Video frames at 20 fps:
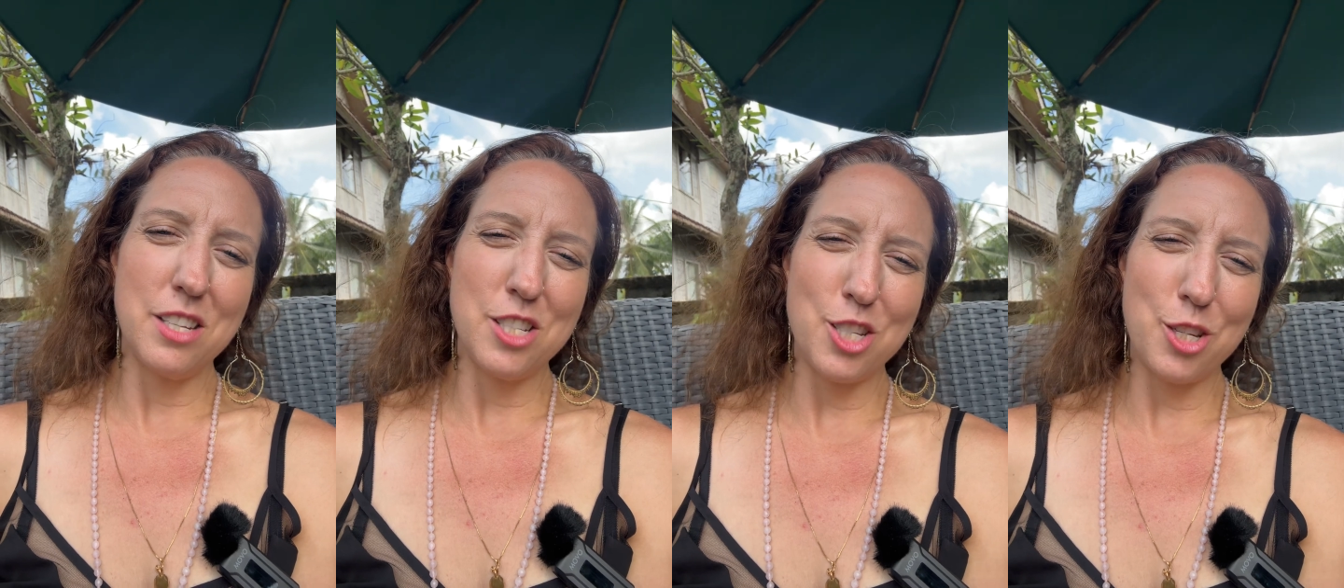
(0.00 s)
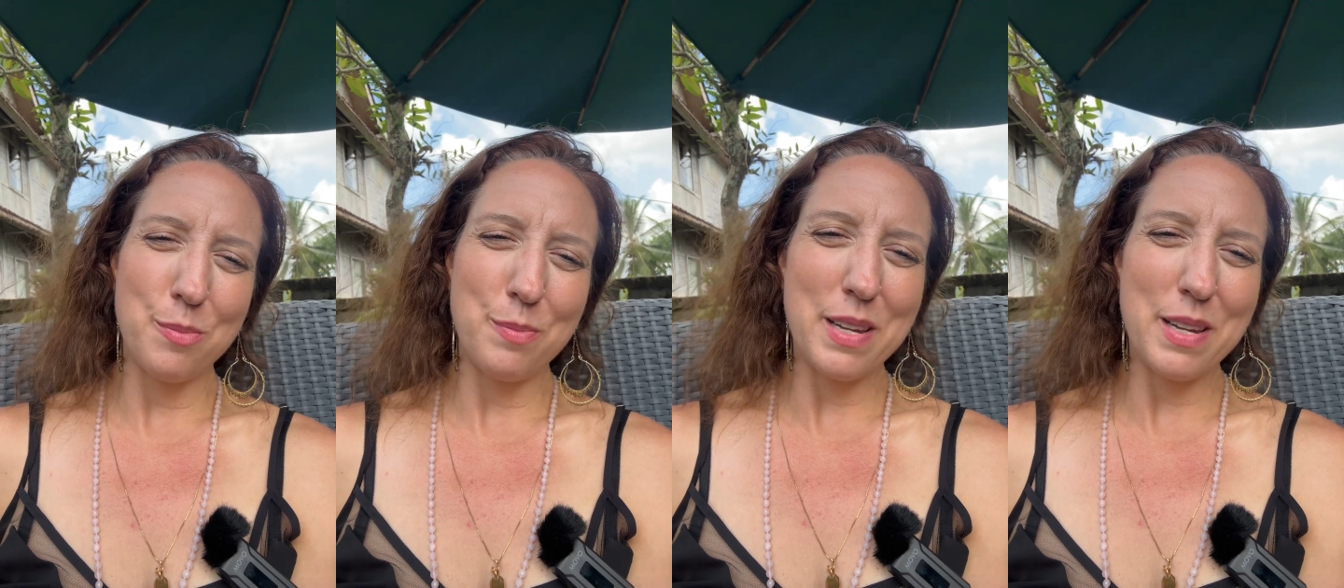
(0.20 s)

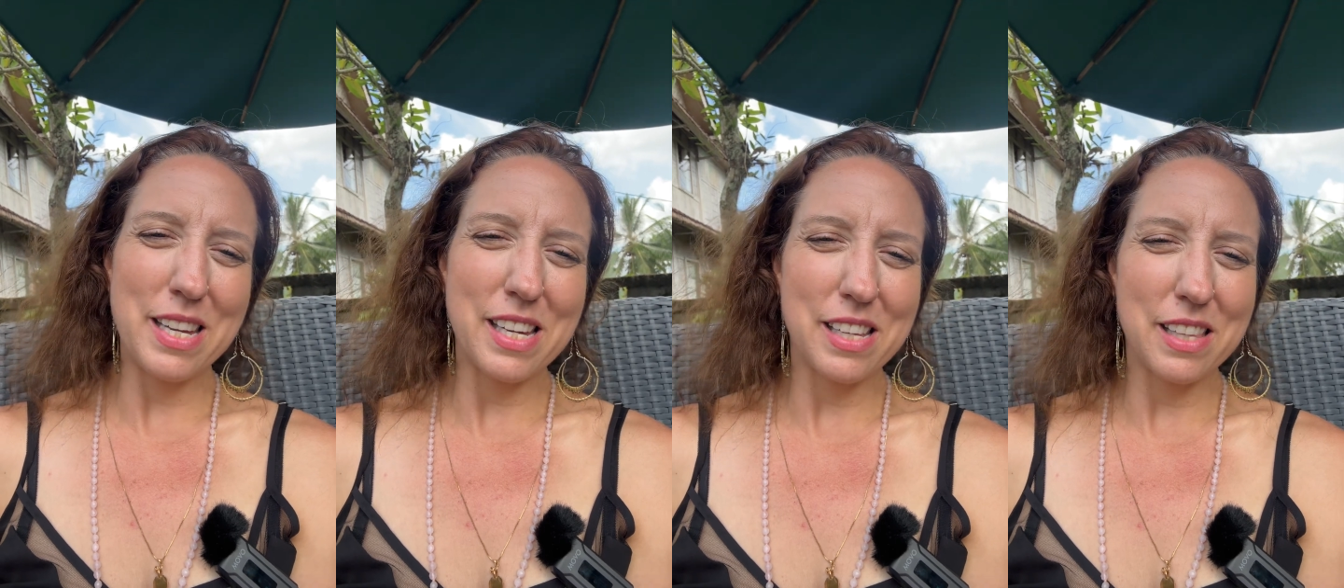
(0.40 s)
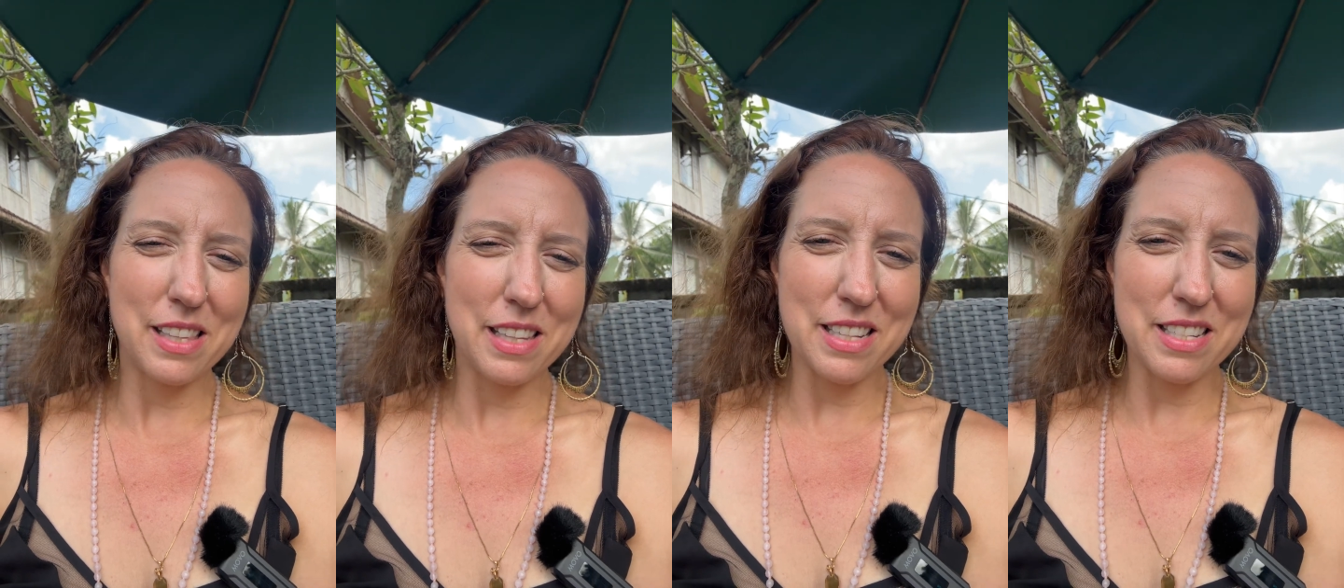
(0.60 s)
to be
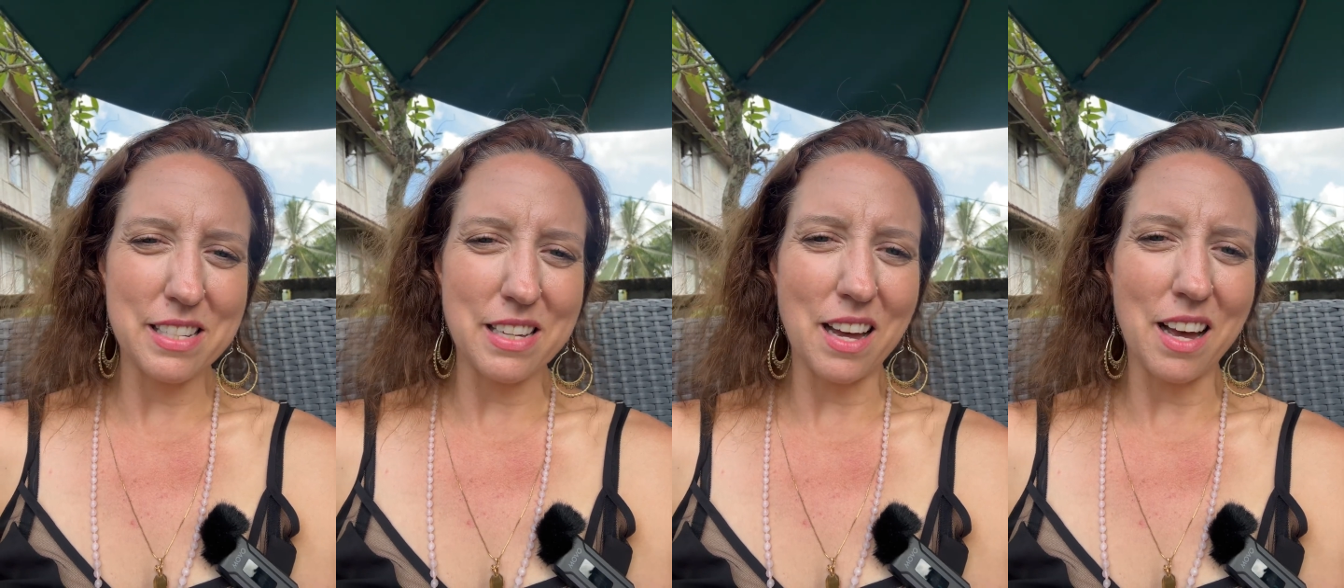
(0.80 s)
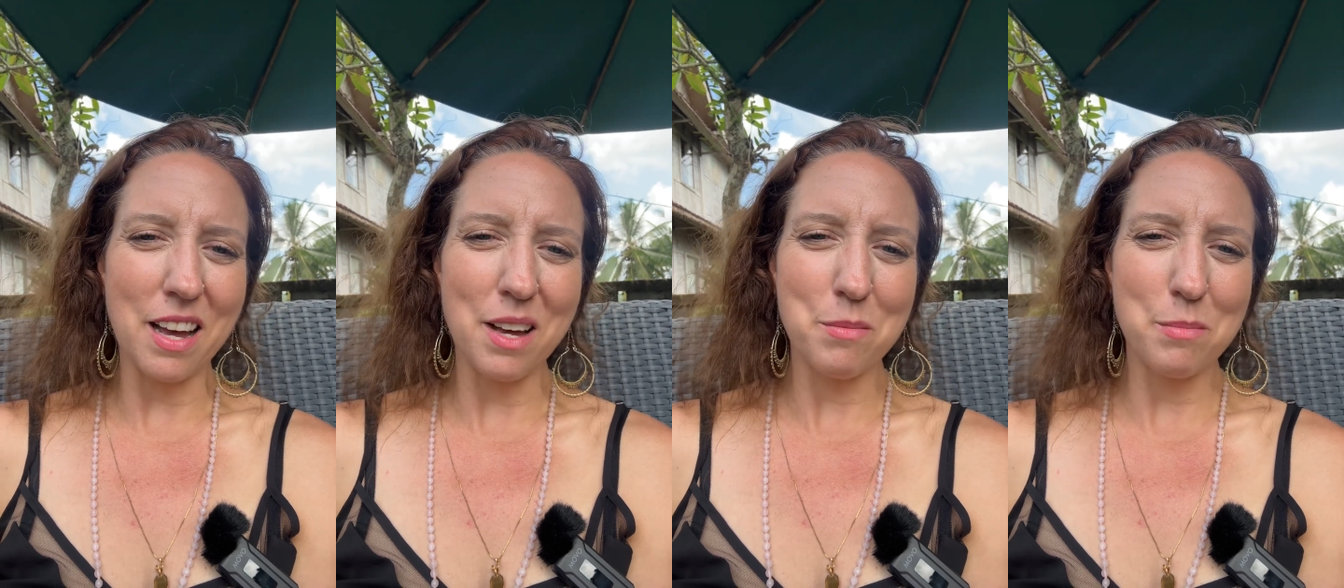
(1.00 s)
cleaned
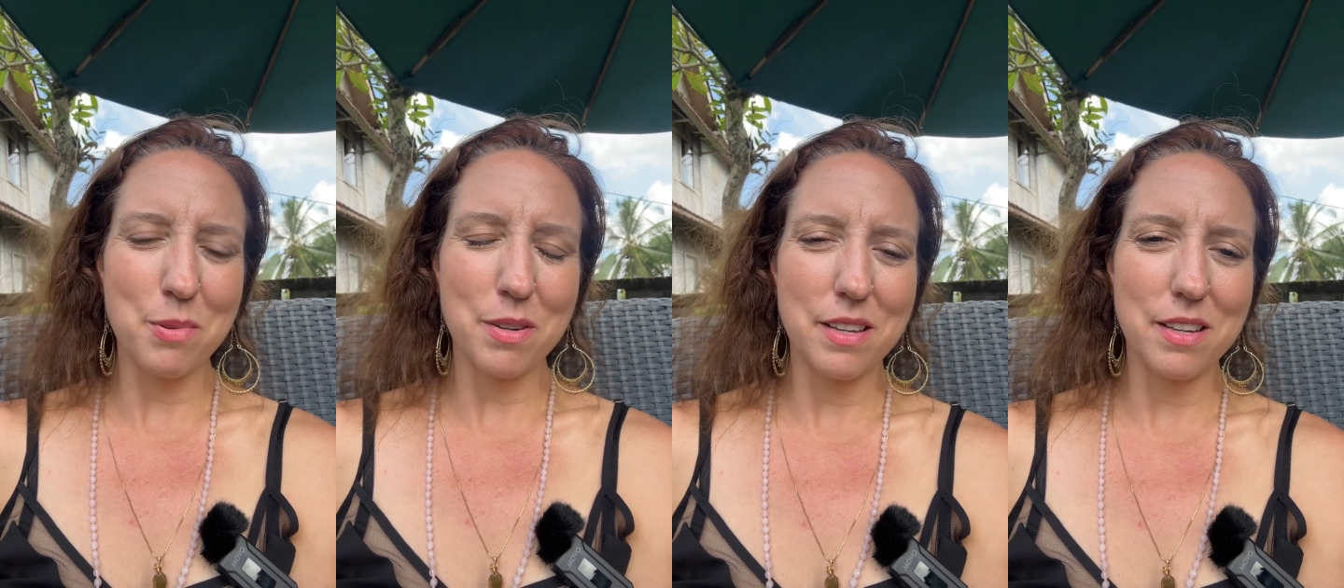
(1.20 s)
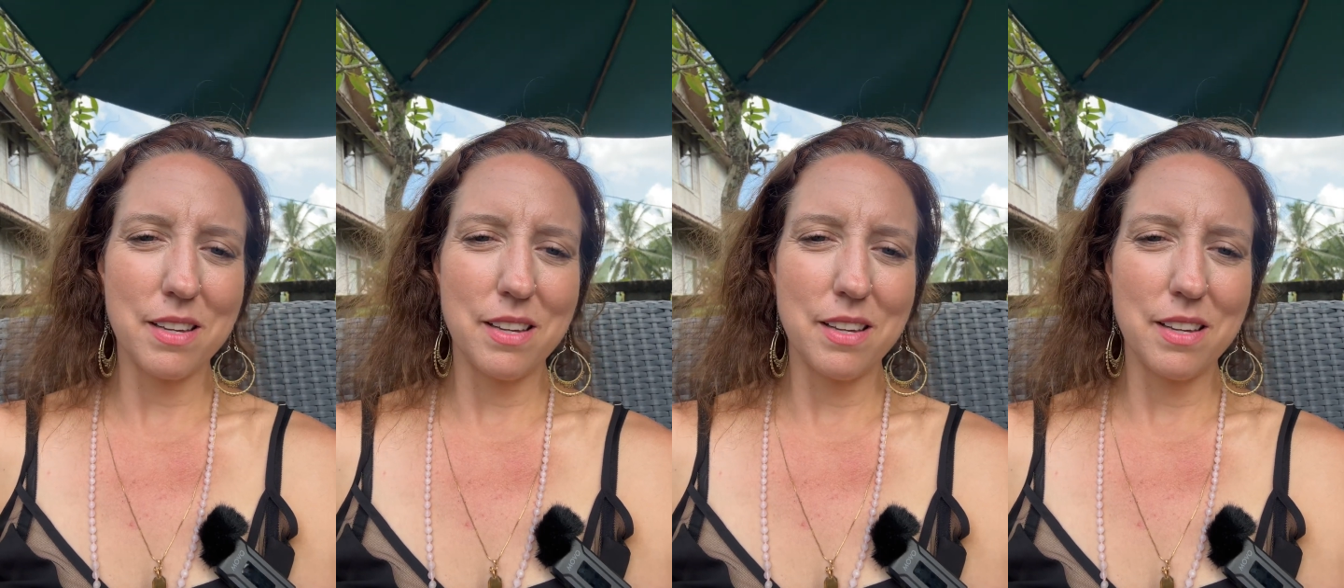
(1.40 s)
up